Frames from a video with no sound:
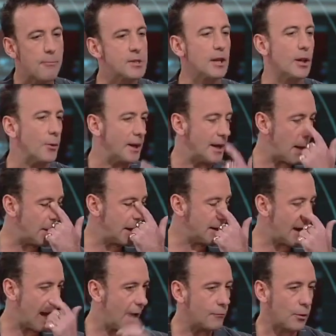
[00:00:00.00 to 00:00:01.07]
Absolutely. I mean,
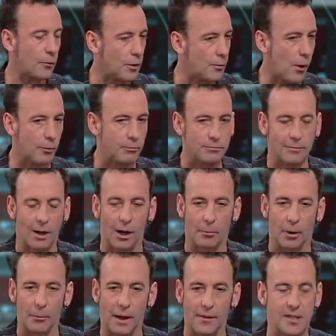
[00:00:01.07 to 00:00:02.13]
yeah, we, we won't
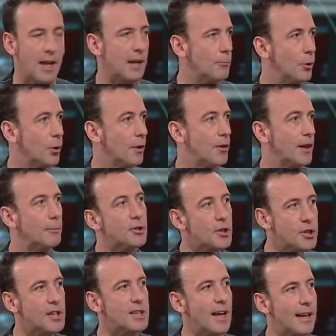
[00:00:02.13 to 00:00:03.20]
harp on about the Sally Morgan thing.
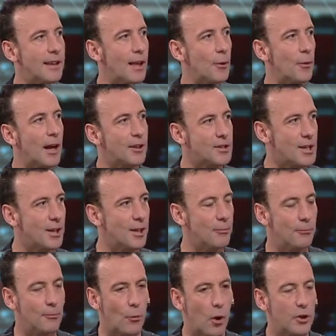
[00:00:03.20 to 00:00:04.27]
Just to say, though, that
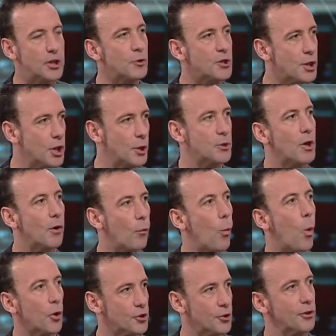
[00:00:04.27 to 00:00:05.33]
um, what she was accused of
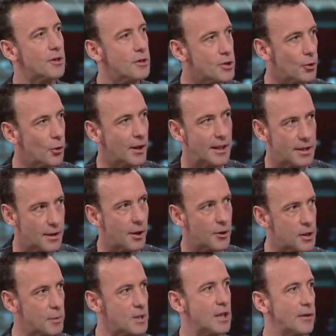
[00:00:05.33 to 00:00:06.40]
wasn't talking to
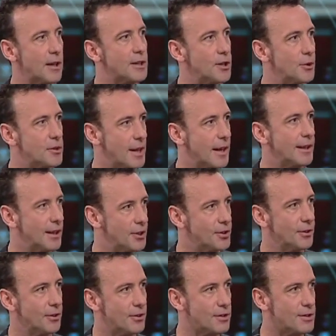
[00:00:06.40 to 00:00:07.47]
those specific two
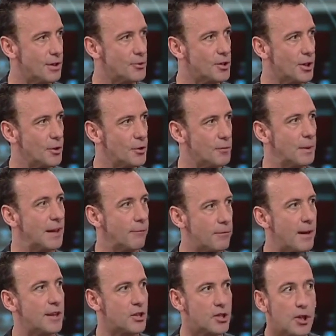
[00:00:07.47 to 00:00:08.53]
technicians. She was accused of being
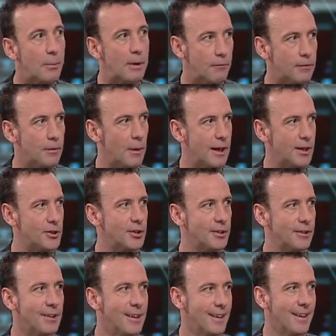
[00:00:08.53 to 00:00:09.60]
fed some
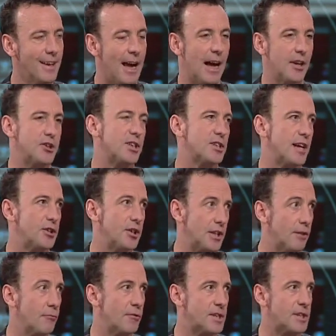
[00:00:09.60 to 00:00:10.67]
information. Right. And she said she
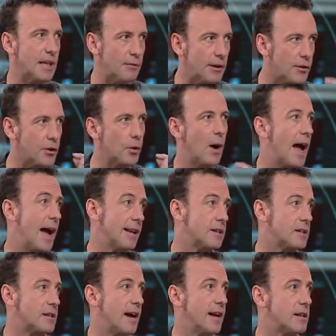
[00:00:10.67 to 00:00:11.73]
didn't receive it through a
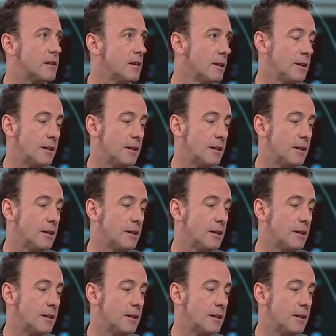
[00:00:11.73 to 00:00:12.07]
headset.